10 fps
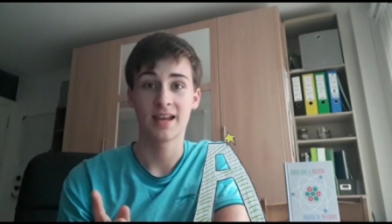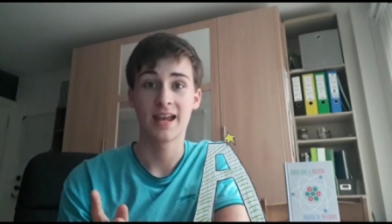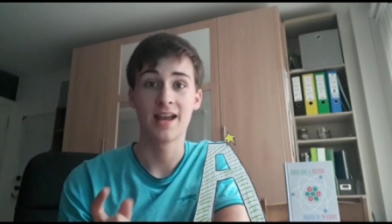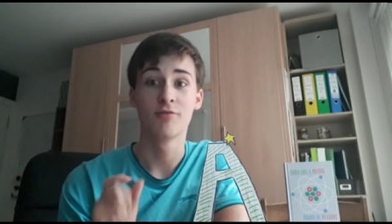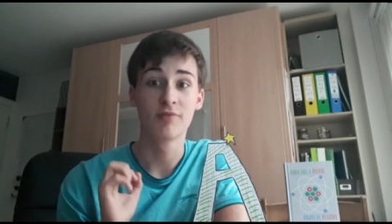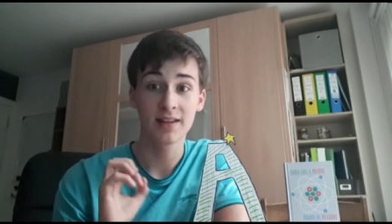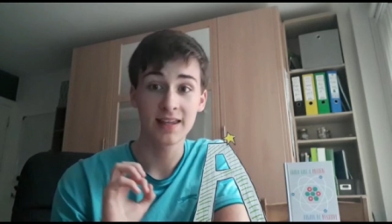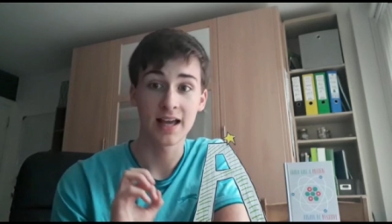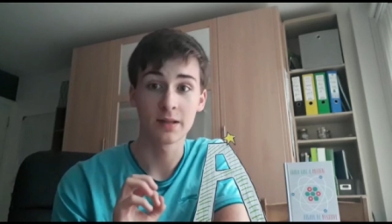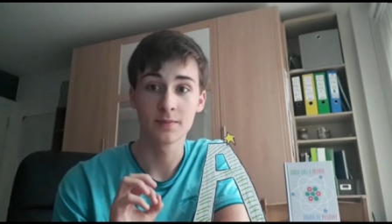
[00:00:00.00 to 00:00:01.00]
It really
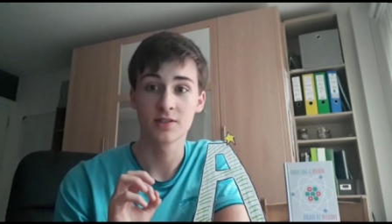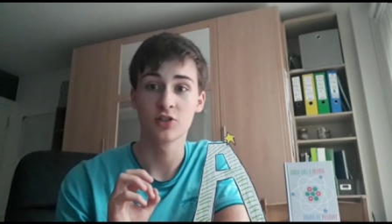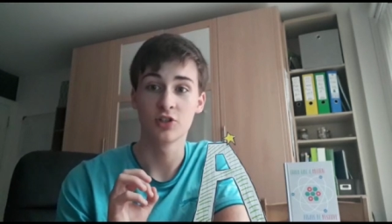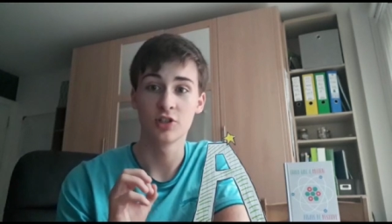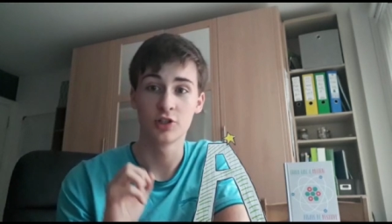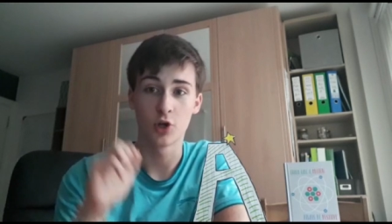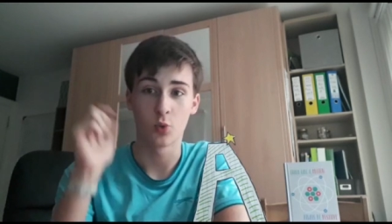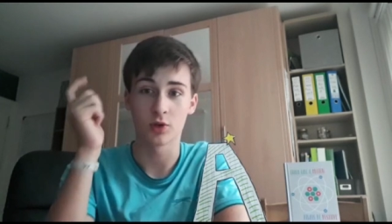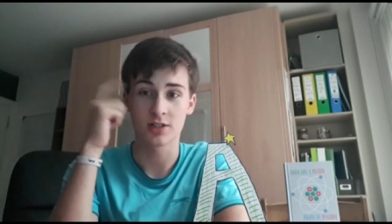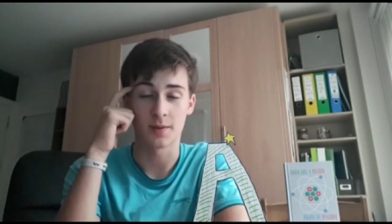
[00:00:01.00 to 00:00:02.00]
helps you know
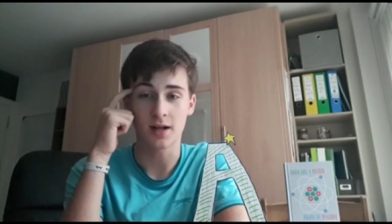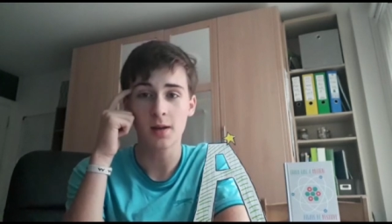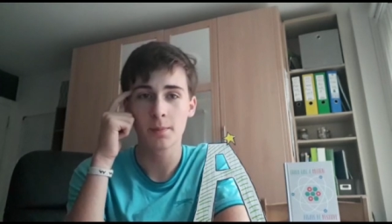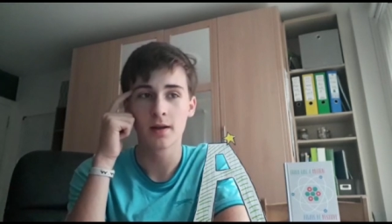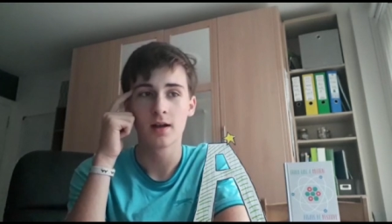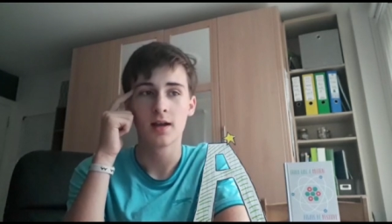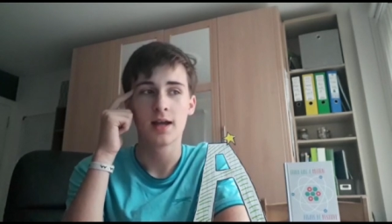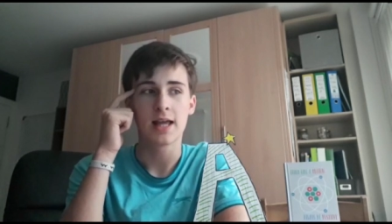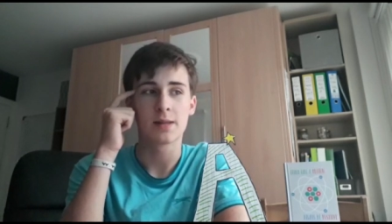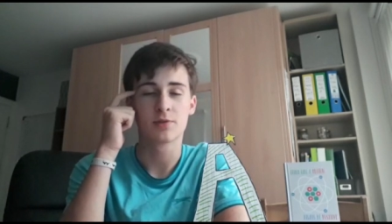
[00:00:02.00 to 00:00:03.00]
what's coming up,
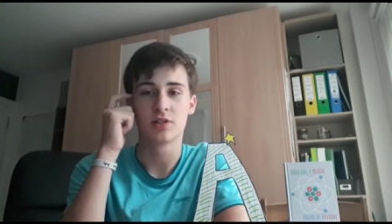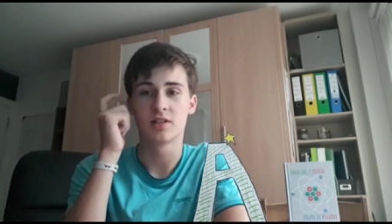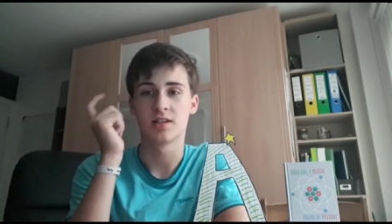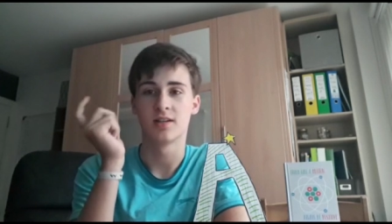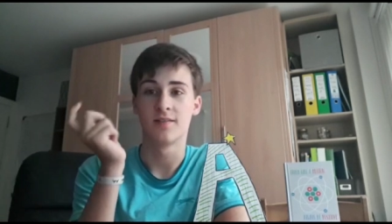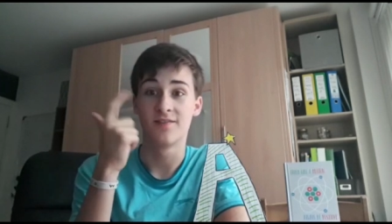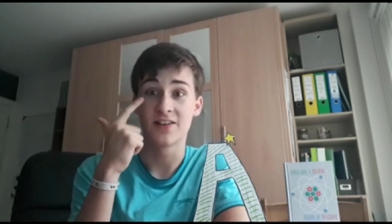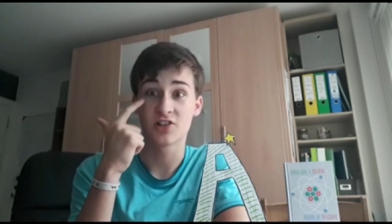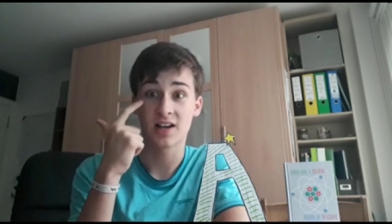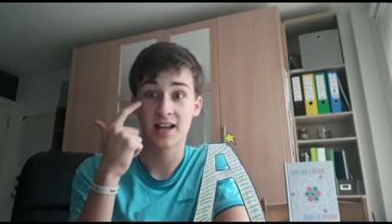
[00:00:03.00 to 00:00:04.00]
helps you to
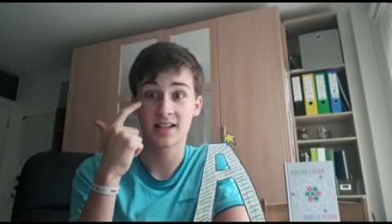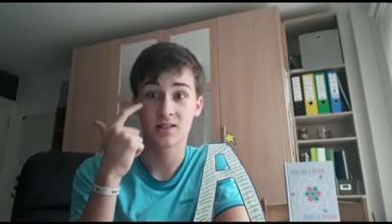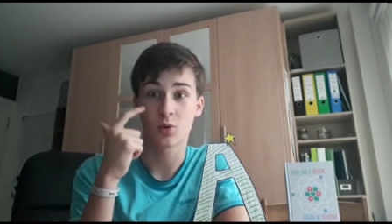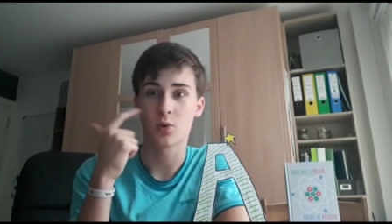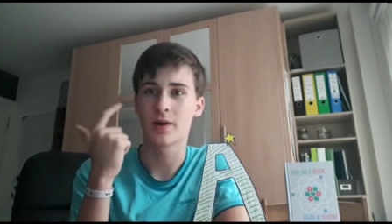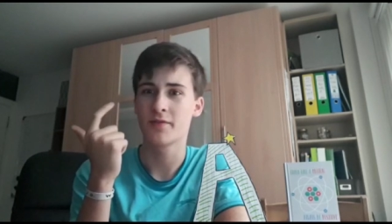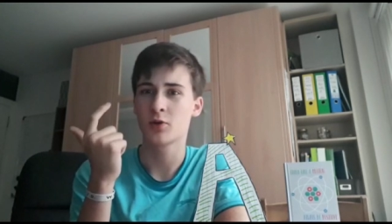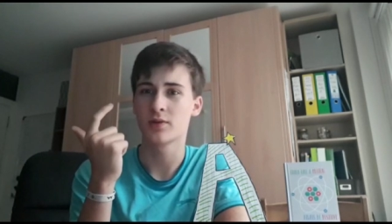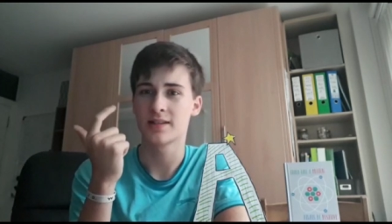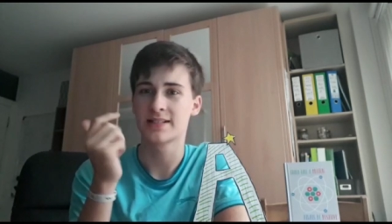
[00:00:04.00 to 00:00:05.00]
visualize, or whenever you
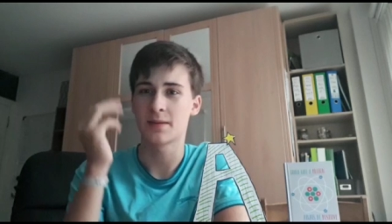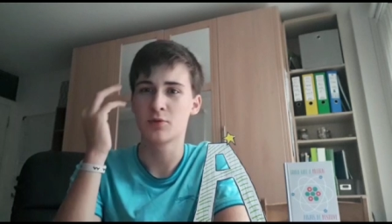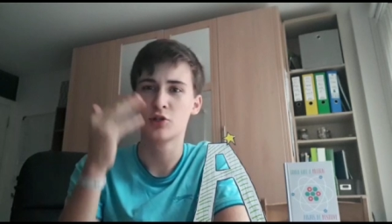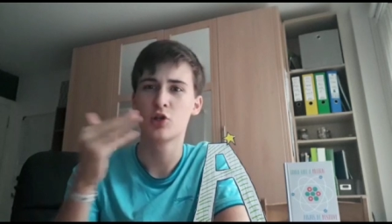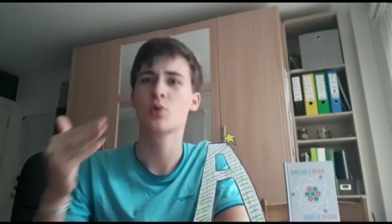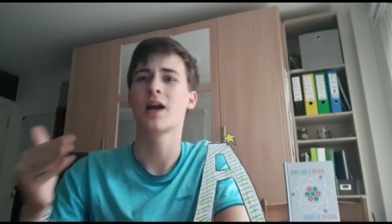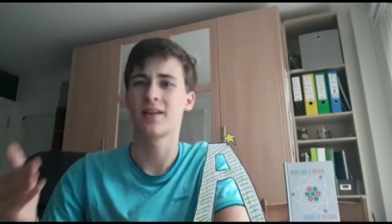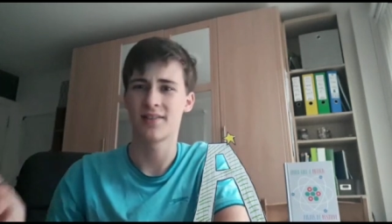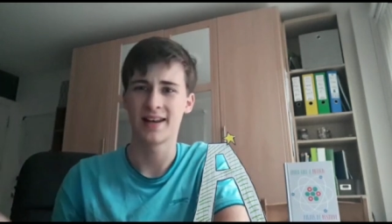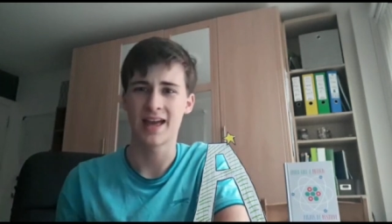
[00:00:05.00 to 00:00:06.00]
go into the exam, you know kind
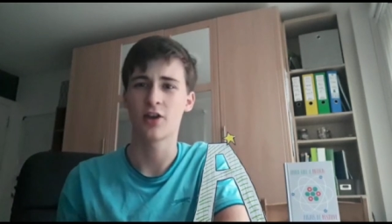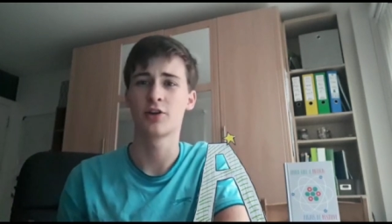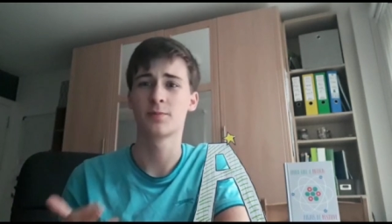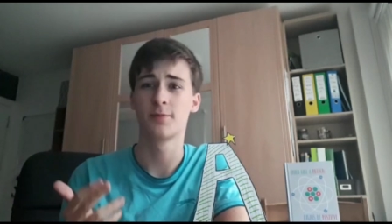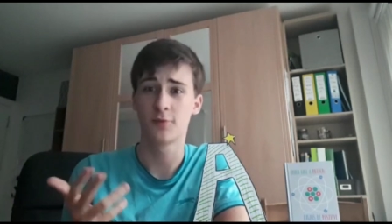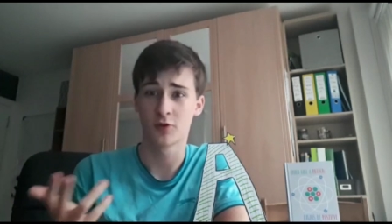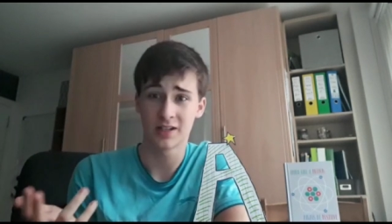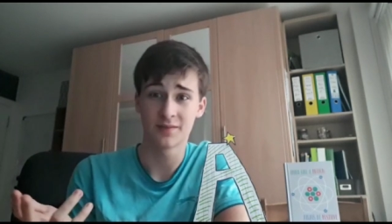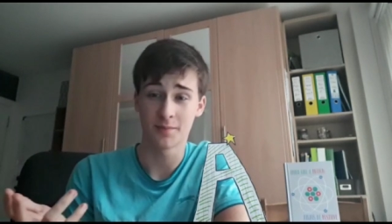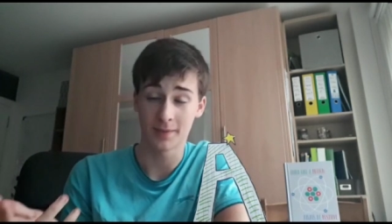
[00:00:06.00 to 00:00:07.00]
of the layout before
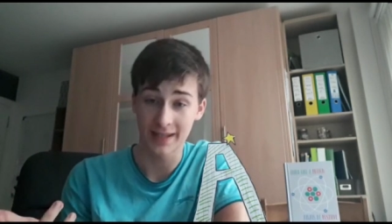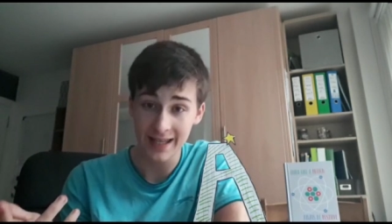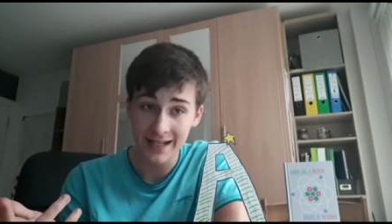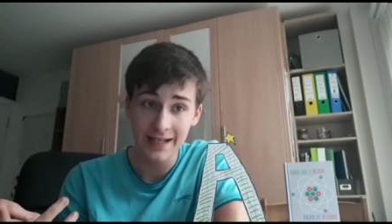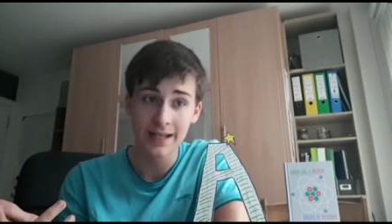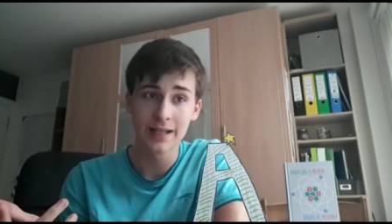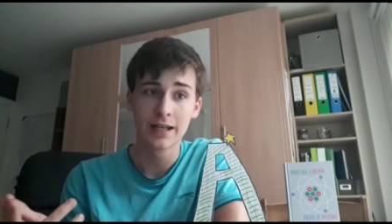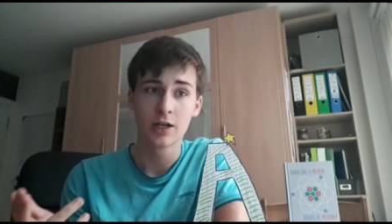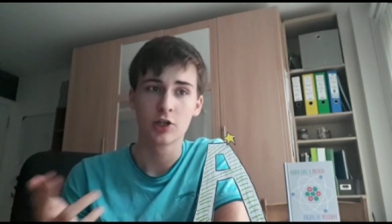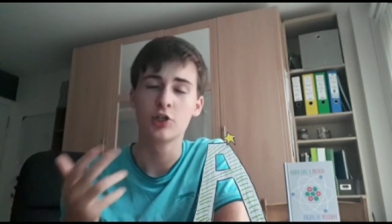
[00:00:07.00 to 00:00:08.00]
you even begin.
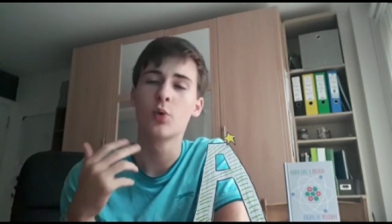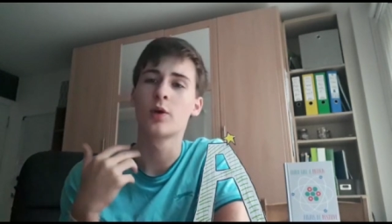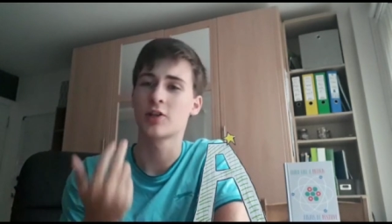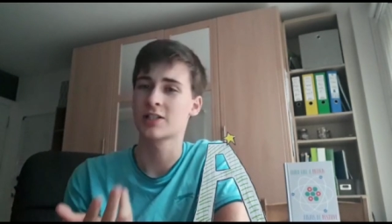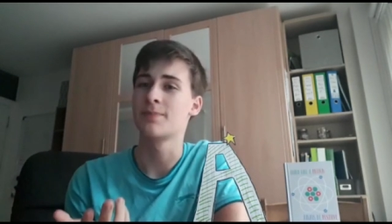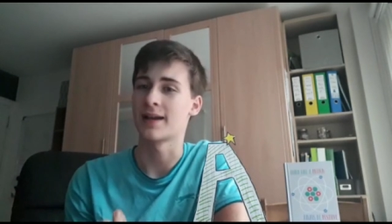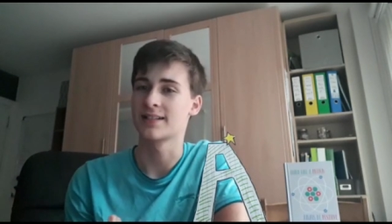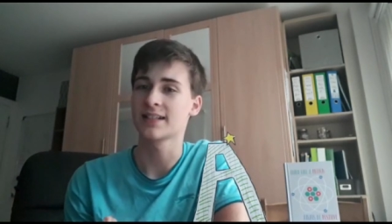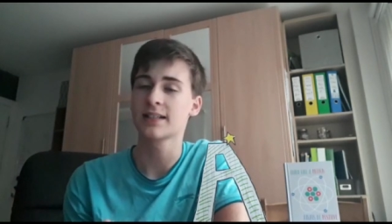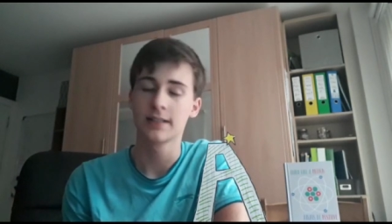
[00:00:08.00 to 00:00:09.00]
You know what you're
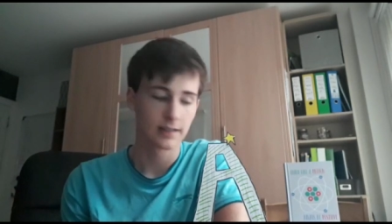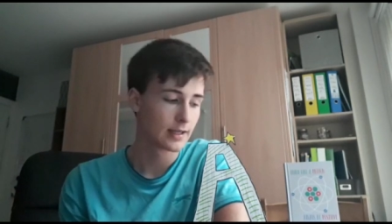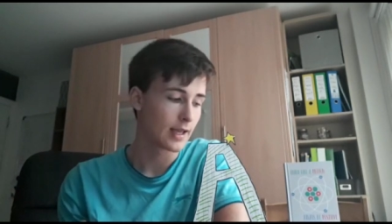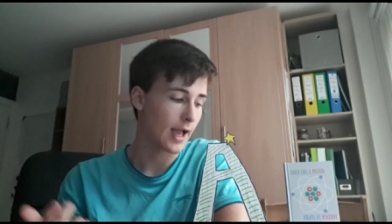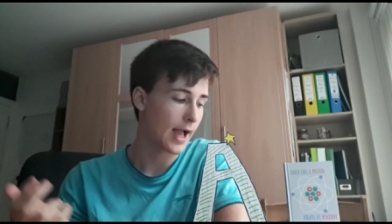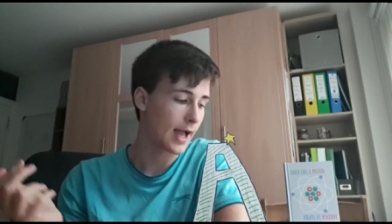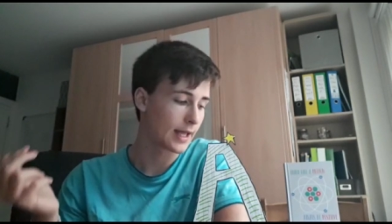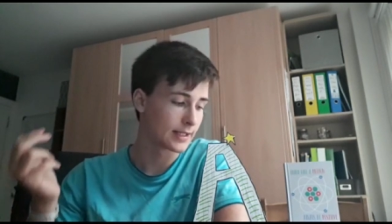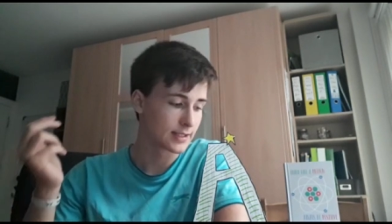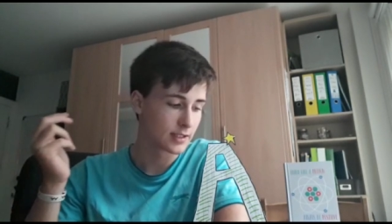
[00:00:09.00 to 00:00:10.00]
expecting.
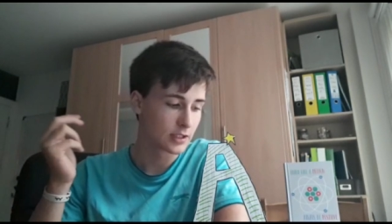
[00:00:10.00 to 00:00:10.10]
And